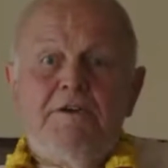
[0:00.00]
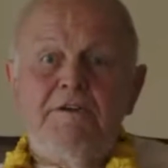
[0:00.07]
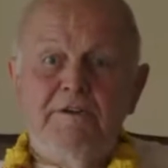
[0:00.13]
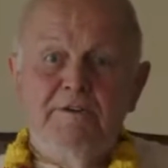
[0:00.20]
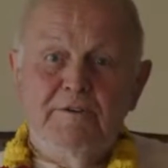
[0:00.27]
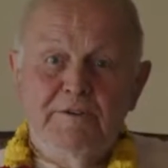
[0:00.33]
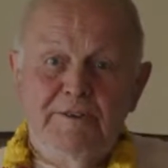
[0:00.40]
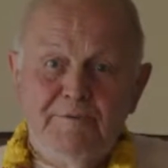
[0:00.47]

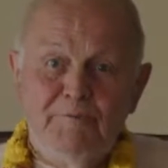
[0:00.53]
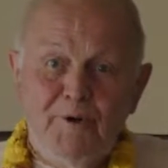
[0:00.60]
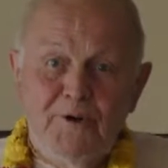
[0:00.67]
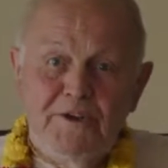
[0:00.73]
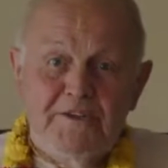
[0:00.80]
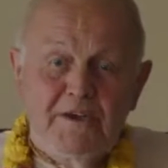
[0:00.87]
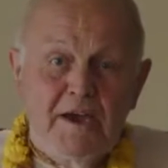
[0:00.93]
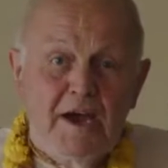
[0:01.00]
The
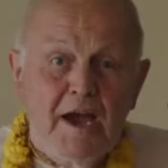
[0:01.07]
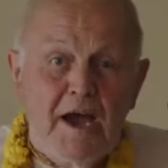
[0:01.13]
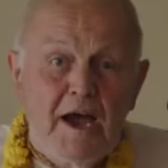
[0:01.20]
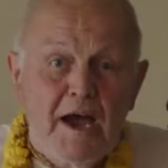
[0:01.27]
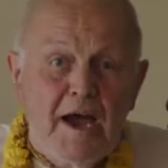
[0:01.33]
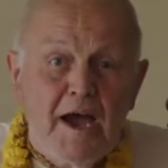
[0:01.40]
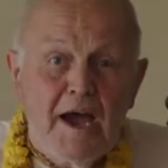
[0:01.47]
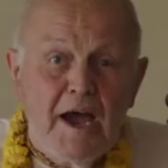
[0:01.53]
boy,
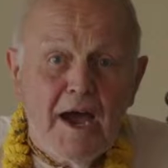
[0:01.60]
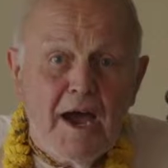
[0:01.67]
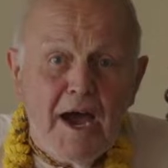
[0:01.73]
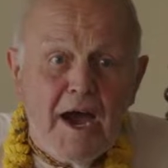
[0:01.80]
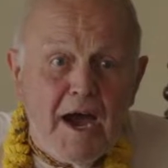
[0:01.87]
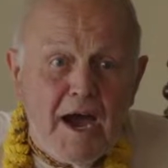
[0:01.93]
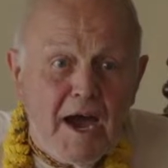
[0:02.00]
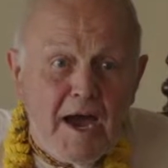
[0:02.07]

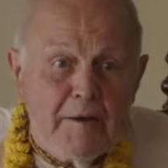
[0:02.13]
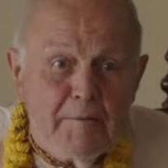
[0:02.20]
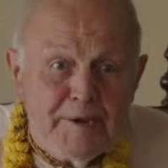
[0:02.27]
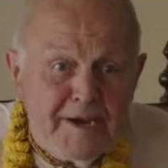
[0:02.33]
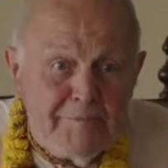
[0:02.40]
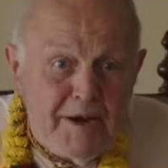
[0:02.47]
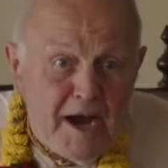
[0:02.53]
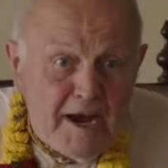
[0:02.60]
I
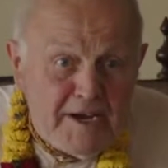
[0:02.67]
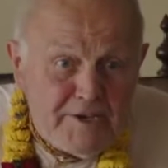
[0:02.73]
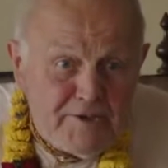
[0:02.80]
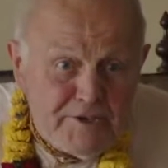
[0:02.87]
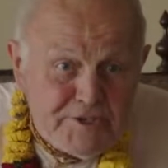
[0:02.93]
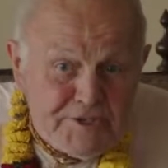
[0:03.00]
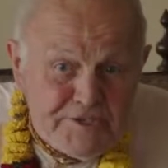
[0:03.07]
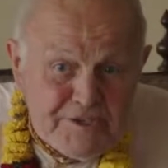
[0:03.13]
become Hare
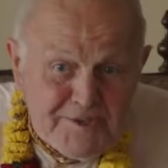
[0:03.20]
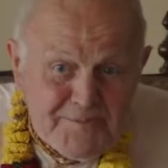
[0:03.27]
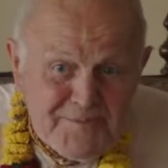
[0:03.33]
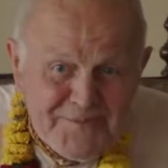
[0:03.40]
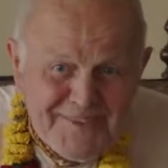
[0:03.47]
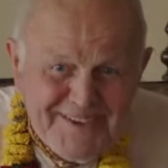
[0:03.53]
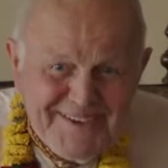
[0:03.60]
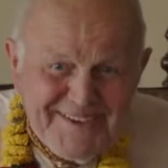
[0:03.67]
Krishna.
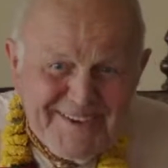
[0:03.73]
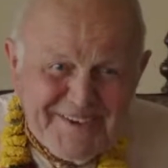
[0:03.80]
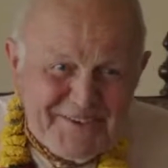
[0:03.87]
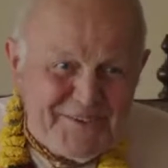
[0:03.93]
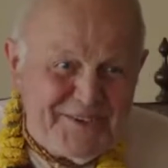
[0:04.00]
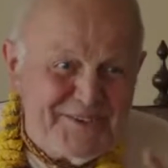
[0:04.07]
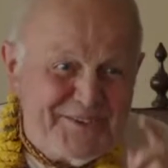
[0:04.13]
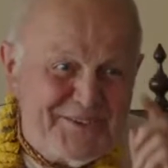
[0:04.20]

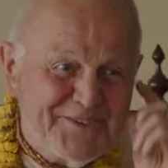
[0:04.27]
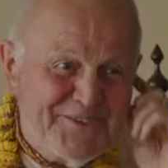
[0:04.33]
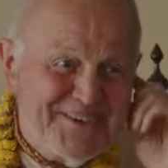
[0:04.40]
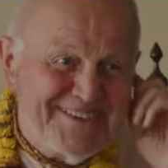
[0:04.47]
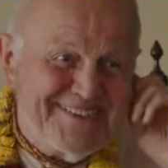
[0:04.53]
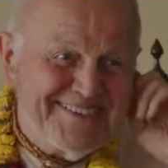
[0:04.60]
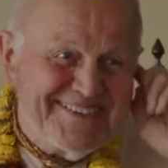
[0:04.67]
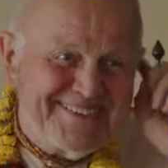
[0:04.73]
So as soon
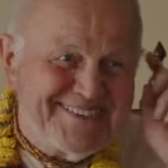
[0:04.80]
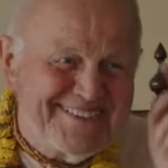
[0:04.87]
as he